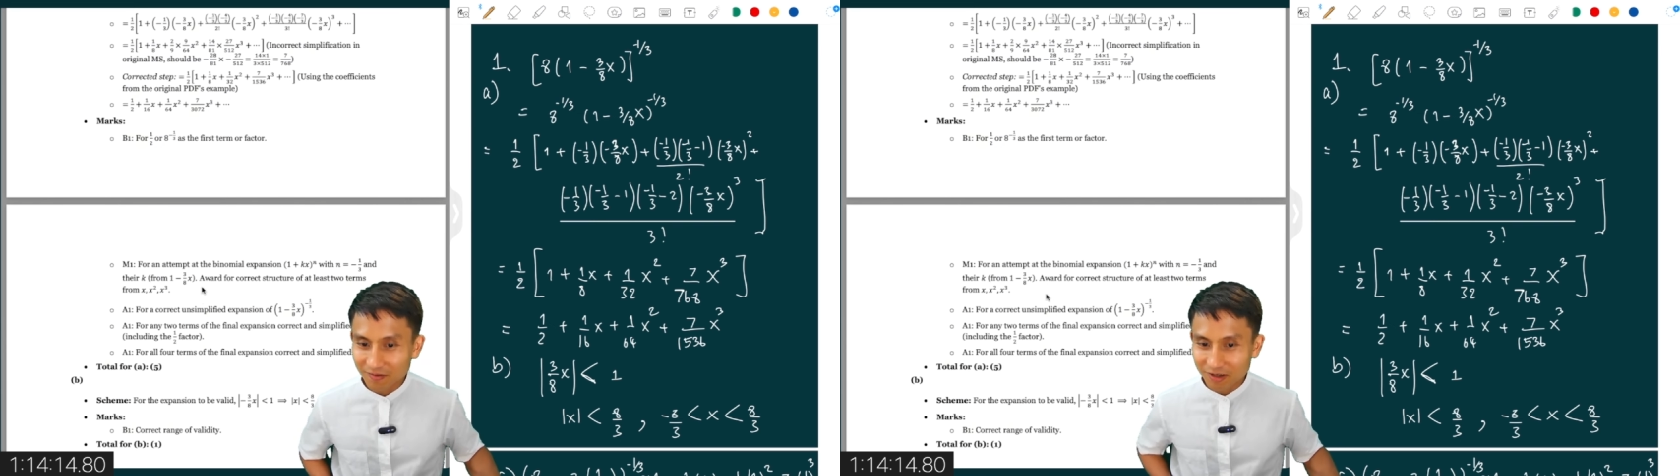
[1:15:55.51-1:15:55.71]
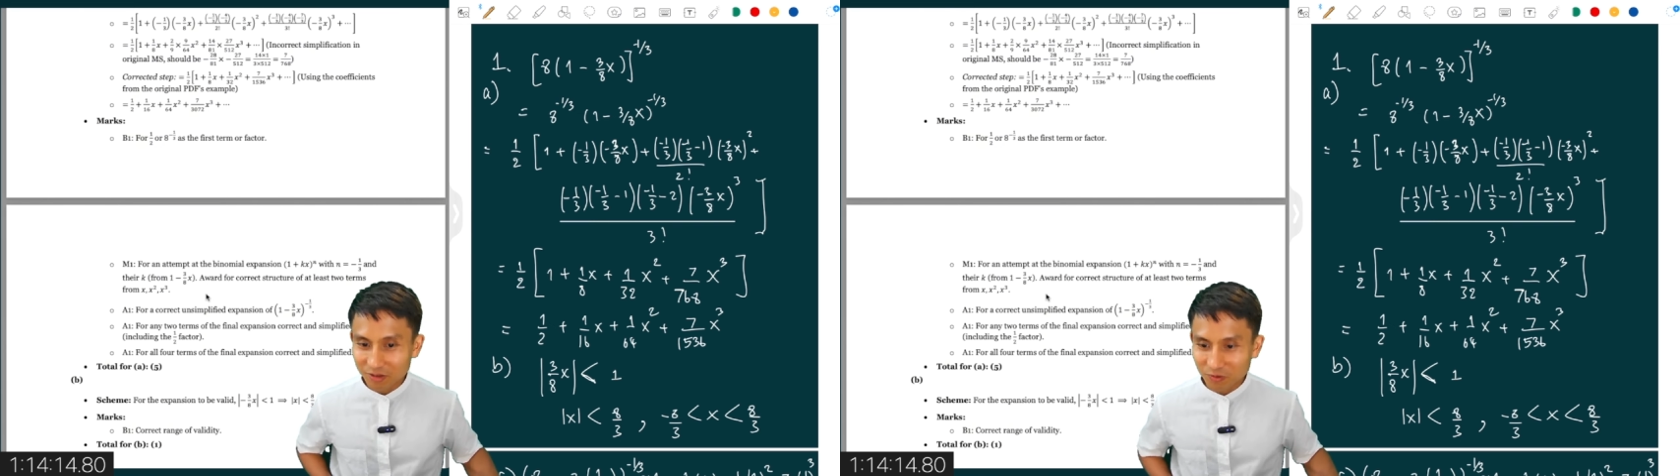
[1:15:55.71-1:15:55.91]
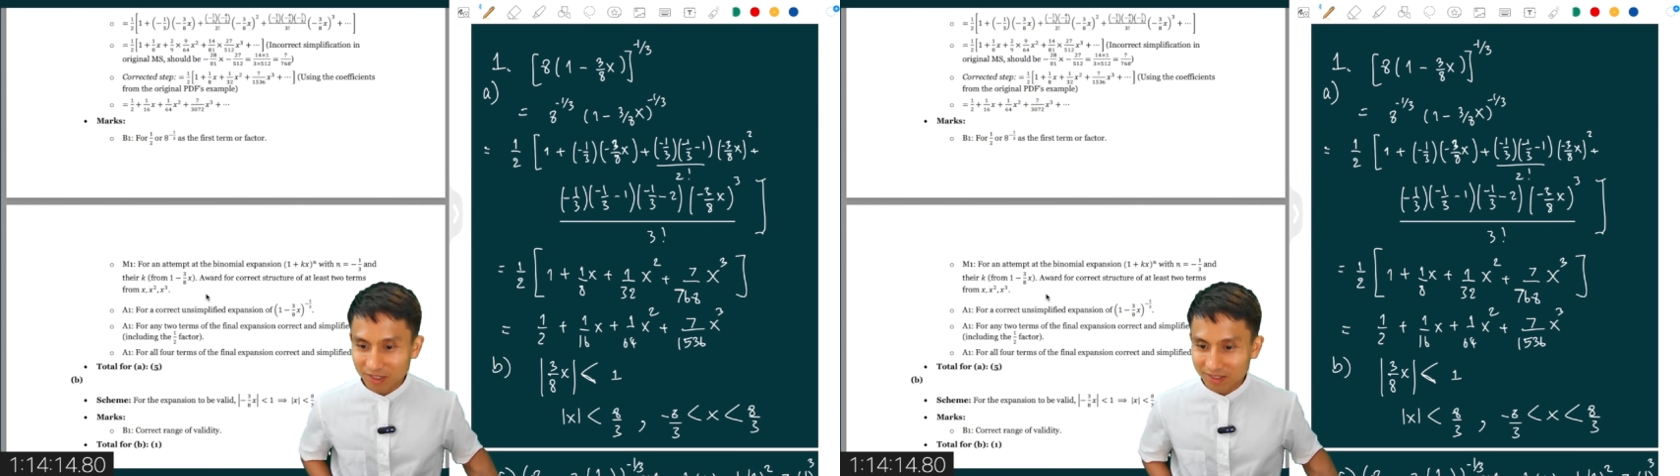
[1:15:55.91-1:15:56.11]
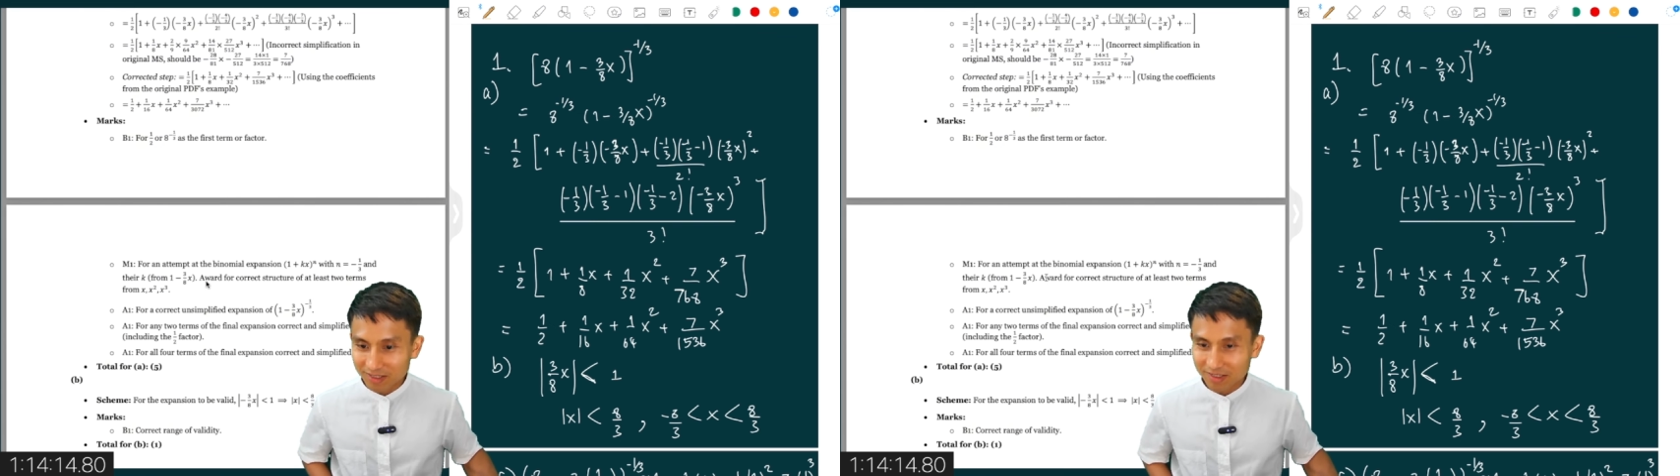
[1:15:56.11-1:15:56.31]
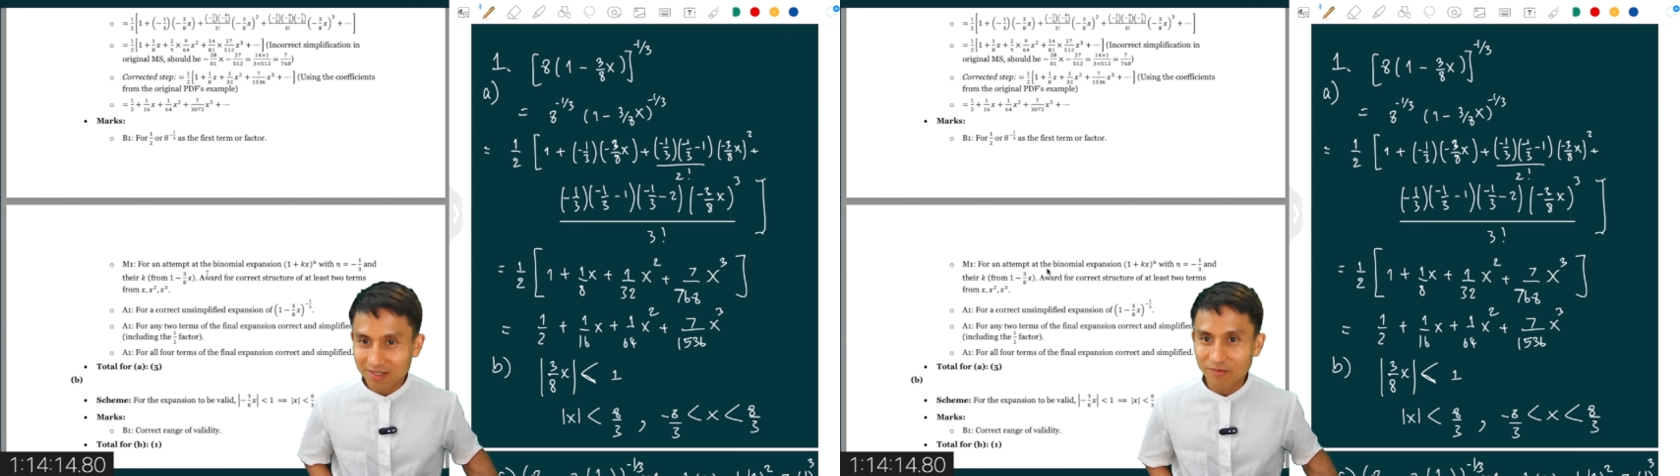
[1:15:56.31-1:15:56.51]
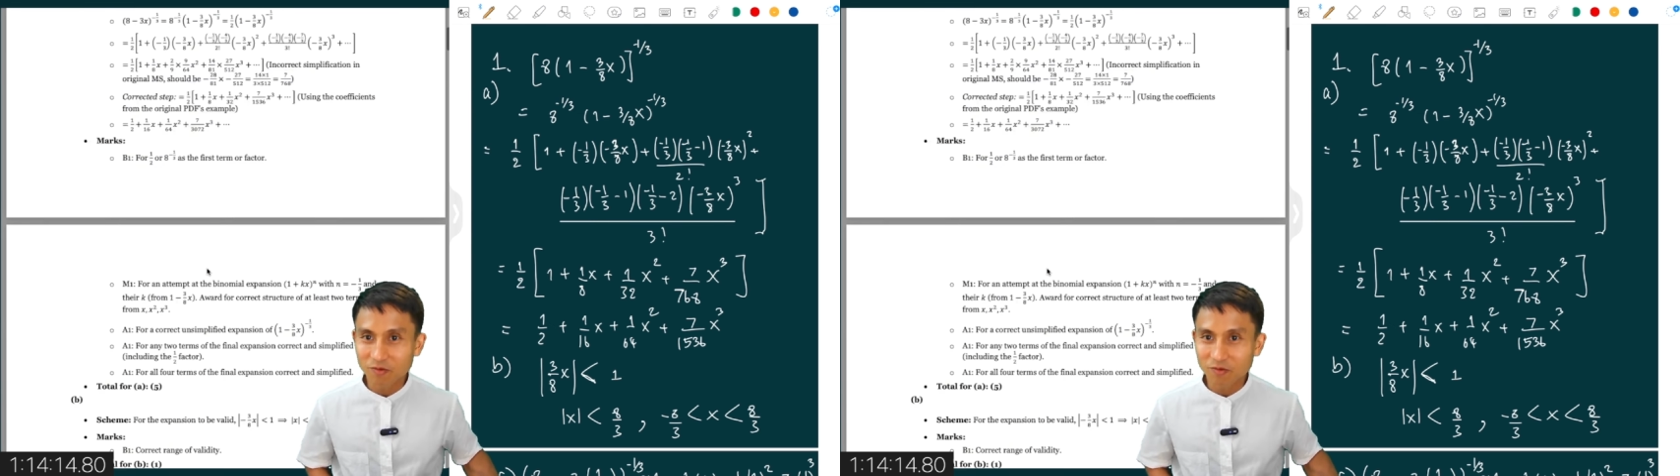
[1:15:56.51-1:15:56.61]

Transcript: first one doesn't seem